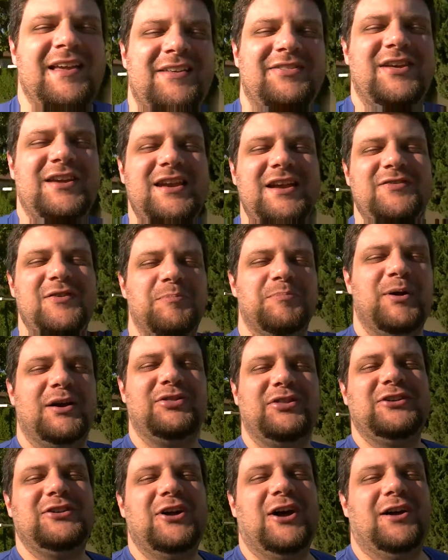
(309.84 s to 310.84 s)
They never brought
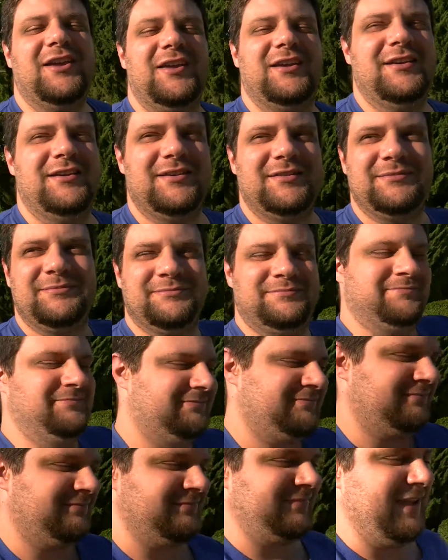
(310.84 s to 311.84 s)
the duck in.
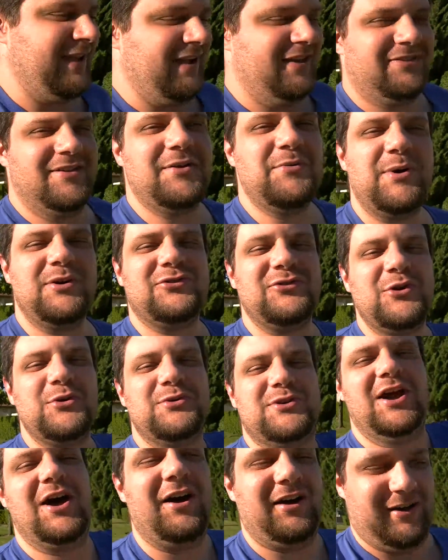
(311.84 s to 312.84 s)
There was no
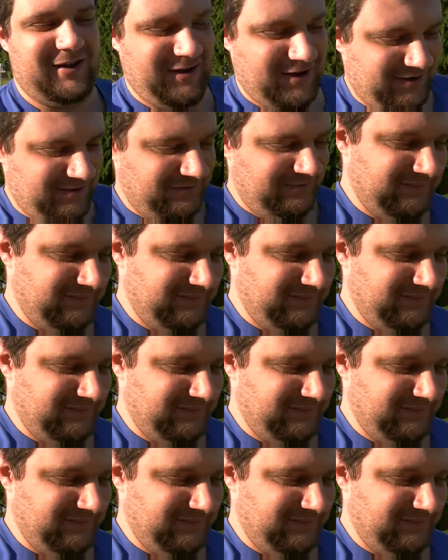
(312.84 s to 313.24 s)
duck.